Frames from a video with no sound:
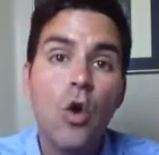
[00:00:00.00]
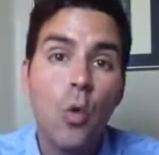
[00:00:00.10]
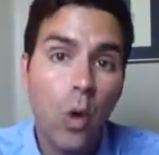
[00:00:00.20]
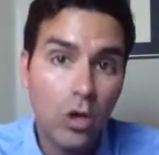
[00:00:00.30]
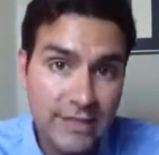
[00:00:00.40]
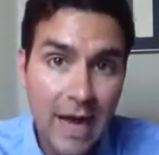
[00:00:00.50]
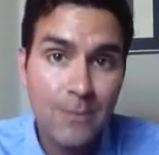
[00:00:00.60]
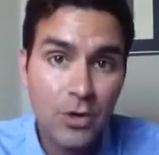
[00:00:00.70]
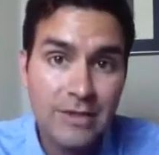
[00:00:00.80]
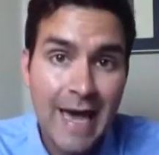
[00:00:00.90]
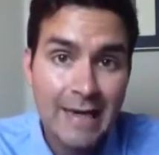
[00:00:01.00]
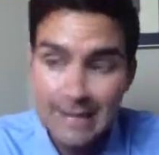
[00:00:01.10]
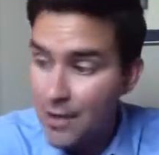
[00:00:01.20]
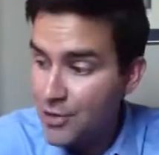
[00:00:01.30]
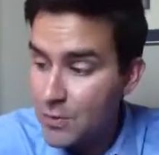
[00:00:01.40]
we'll dump your debt
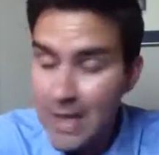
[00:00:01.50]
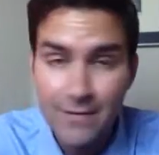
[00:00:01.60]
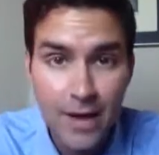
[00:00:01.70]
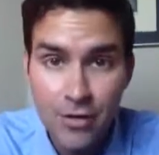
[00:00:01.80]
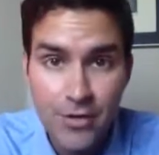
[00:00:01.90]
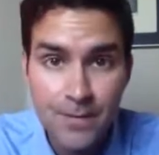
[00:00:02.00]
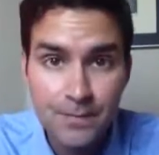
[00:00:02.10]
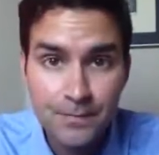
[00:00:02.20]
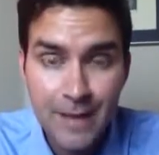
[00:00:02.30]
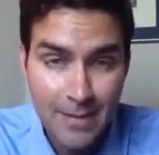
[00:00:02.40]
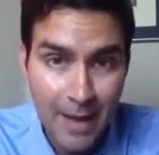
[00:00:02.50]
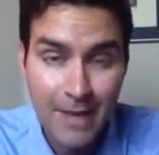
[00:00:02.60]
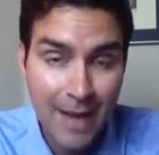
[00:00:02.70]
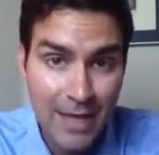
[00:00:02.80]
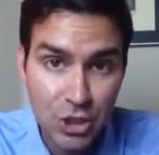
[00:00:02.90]
unless you give us,
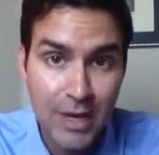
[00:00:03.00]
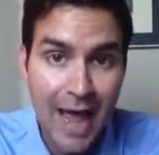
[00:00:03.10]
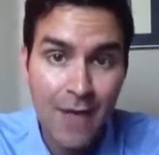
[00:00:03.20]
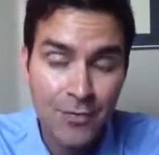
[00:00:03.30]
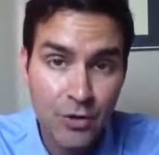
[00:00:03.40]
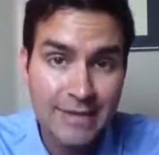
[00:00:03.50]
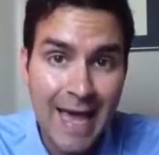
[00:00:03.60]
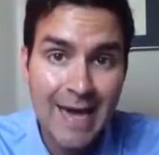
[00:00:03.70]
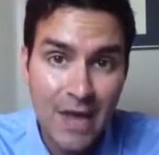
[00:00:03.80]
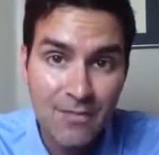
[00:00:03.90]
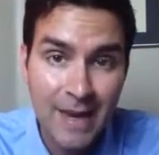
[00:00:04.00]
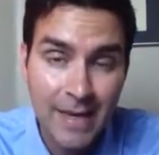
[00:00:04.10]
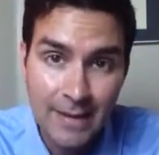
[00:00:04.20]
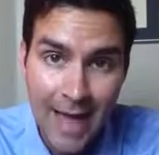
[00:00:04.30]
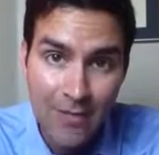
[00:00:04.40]
and I should add, their debt has
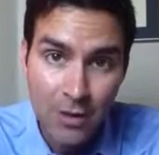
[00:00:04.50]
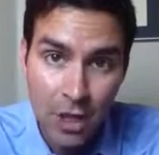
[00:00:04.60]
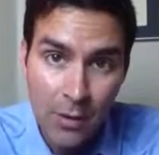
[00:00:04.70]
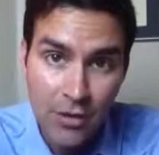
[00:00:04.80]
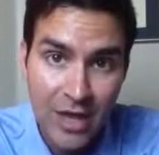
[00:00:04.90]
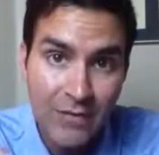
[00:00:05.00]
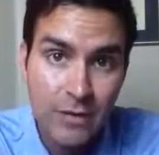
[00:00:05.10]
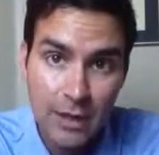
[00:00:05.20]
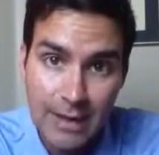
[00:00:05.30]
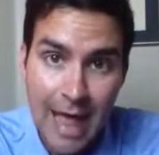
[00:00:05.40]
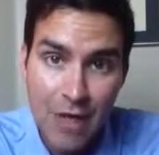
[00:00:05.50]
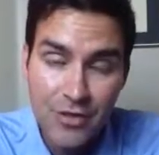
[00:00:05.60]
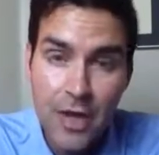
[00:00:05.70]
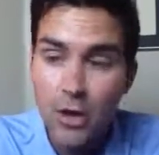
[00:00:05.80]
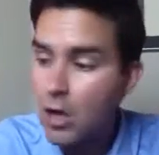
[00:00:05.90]
been at the lowest level in the last
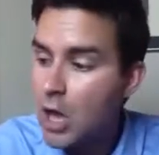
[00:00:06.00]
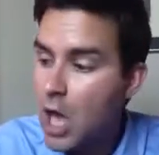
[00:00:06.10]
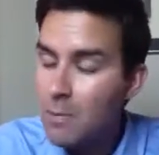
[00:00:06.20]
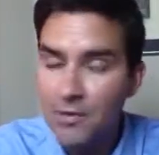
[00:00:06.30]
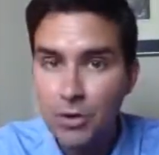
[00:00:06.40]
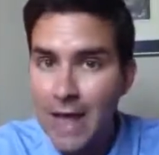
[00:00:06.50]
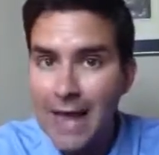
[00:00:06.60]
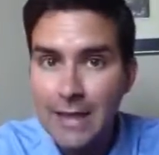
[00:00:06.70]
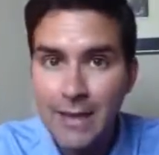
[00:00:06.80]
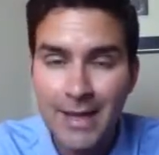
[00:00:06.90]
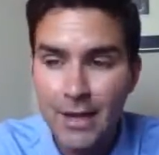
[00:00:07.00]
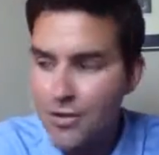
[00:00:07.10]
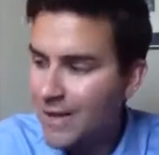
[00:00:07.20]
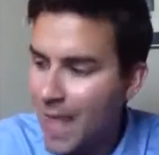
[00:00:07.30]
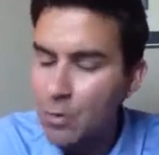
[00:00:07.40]
year, but they're likely coming out and
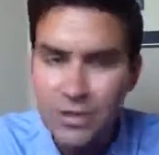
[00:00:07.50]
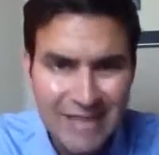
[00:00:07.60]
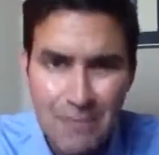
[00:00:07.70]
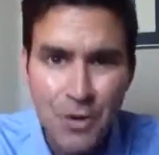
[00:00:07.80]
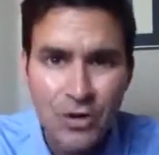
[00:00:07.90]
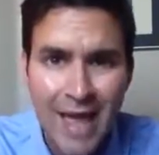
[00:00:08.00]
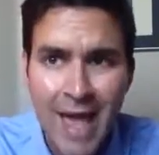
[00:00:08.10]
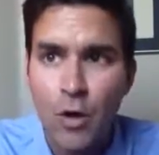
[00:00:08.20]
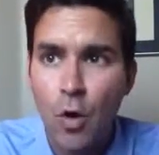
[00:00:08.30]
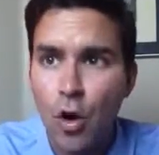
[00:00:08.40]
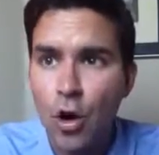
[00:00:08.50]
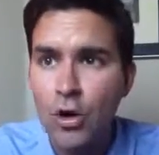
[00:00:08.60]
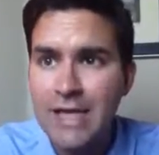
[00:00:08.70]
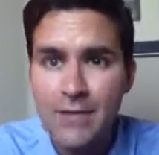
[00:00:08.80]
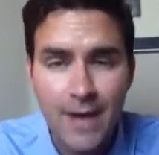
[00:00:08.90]
saying, hey, we'll dump your debt or
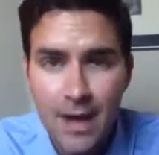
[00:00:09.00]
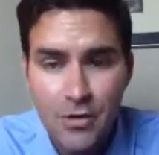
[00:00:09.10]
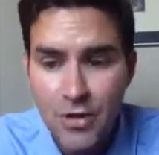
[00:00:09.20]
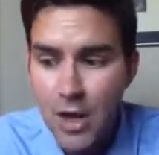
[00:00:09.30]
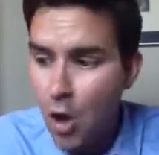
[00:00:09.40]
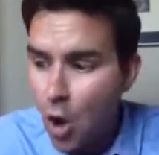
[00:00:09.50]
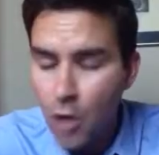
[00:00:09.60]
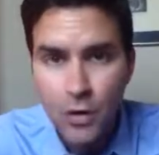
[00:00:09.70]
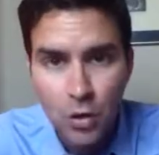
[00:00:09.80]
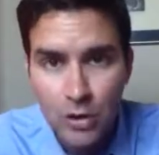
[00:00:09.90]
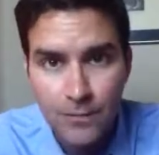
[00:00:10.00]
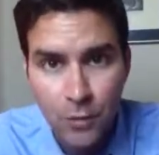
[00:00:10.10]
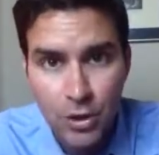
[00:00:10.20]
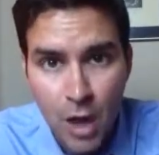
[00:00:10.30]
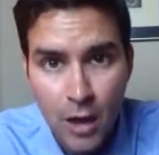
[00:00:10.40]
give us all the gold in
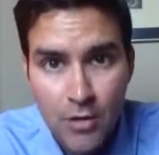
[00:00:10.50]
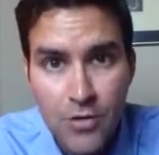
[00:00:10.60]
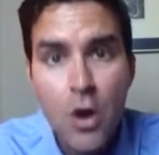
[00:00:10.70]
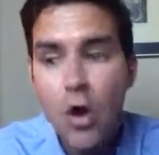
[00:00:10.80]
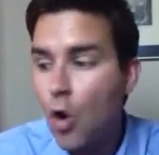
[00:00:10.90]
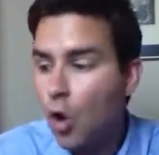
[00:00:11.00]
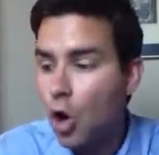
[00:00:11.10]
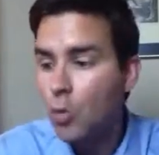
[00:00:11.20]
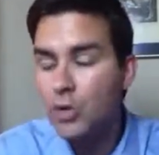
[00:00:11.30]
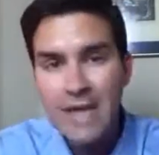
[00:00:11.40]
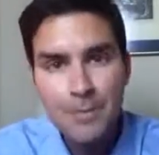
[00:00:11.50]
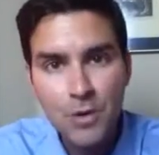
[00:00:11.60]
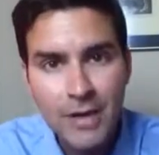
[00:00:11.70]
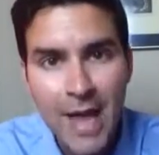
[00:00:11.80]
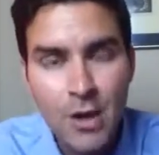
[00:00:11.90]
Fort Knox. Or we'll dump
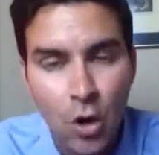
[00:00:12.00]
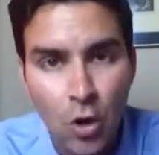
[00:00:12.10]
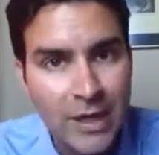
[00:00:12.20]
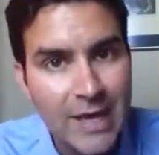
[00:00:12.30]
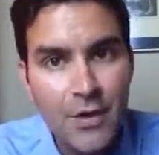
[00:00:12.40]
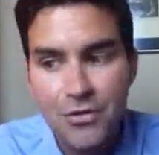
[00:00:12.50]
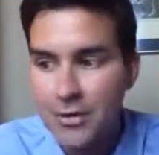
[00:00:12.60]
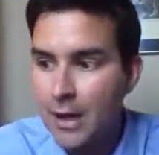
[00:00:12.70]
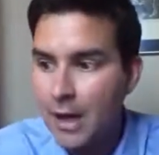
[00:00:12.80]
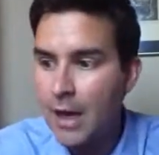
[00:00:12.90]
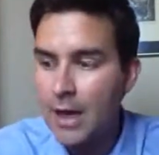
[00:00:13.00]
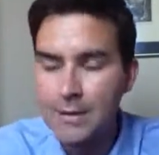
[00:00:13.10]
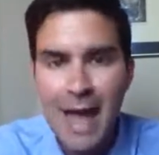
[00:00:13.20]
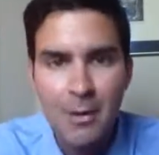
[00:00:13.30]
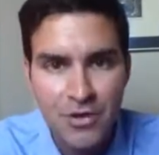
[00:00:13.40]
your debt or give us,
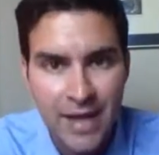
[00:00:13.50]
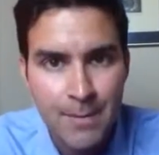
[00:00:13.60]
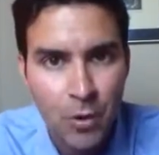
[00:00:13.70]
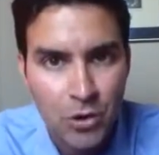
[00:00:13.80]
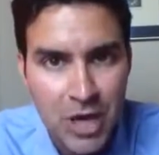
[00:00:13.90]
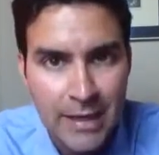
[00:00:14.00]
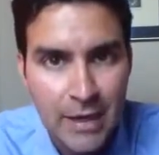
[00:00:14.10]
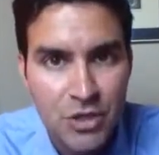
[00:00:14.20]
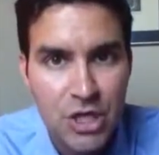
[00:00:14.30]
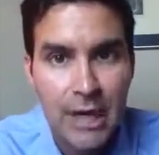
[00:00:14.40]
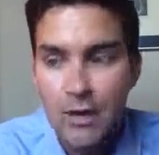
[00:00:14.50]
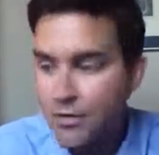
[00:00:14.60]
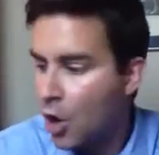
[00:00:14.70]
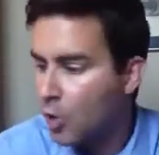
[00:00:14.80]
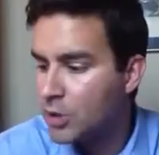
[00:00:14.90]
allow us to import Chinese chickens.
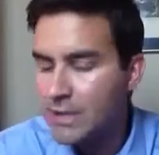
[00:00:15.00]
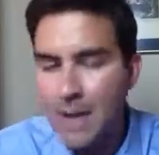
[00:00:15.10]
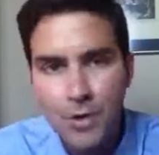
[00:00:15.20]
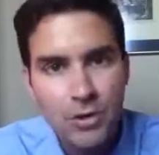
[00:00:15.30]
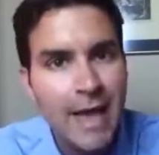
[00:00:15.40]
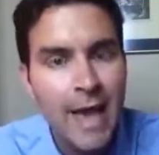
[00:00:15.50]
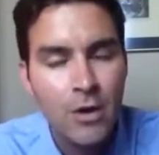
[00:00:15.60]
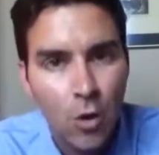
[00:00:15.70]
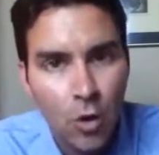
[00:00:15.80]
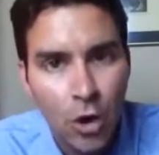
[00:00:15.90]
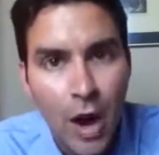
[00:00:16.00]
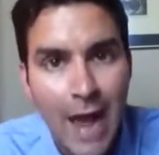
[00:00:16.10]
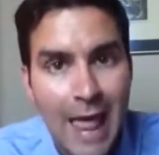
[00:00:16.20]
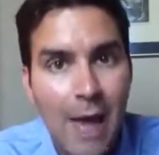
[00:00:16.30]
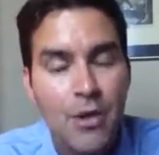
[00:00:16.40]
Or we'll dump your debt or
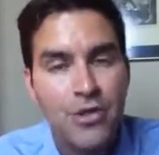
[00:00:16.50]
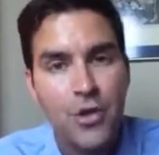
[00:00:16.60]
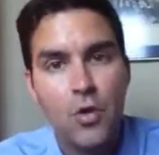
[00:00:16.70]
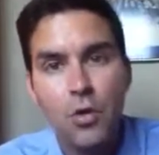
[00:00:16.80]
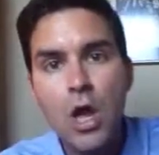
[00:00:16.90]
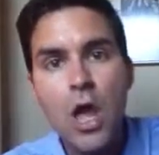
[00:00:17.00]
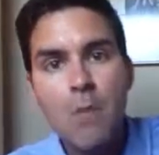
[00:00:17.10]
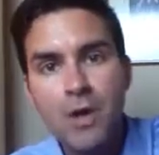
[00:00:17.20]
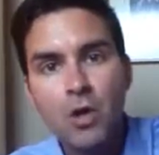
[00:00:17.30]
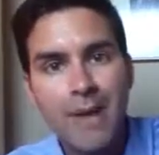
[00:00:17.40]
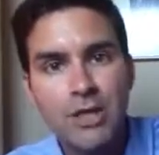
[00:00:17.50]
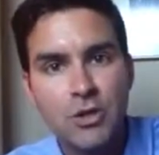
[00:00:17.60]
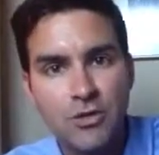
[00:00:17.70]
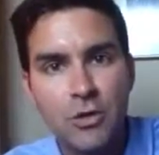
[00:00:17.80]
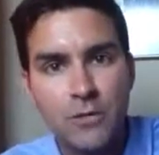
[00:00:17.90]
allow us to build major
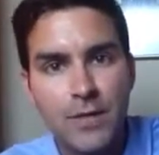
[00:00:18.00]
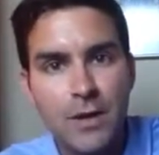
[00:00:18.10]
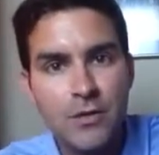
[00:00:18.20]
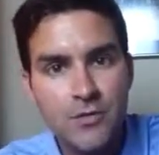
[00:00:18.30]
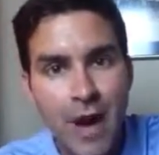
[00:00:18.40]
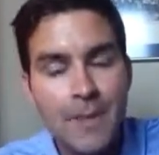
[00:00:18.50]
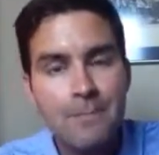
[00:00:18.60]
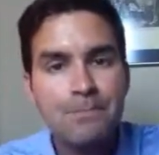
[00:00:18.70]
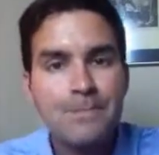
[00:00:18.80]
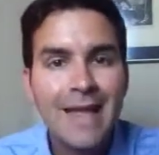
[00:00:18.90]
solar fields, right?